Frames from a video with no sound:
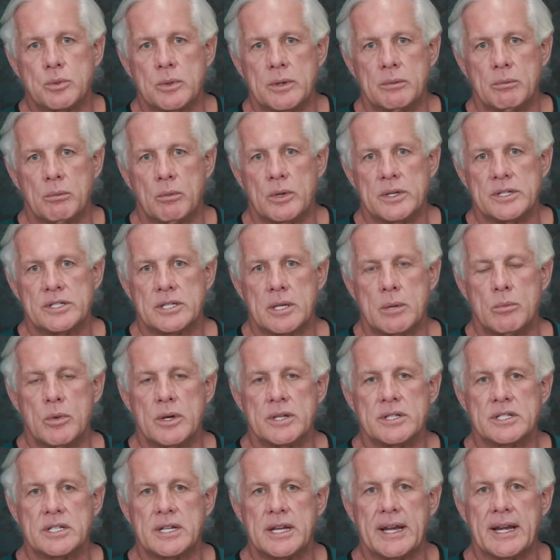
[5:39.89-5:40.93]
when
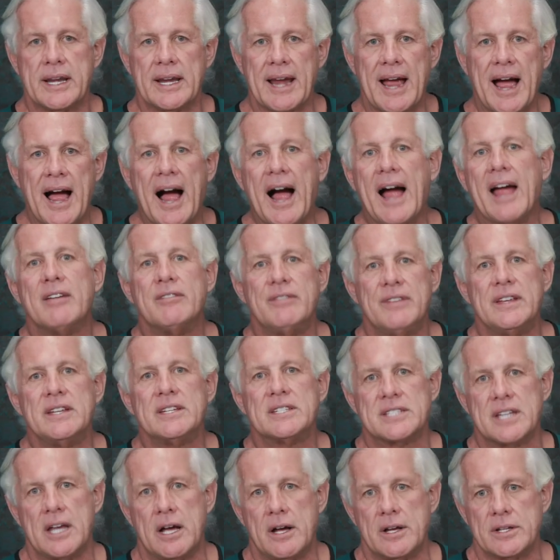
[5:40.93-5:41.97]
someone's getting IV
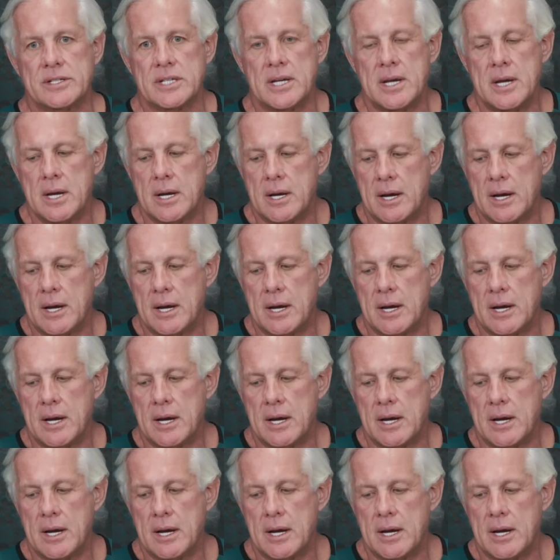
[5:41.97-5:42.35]
cells,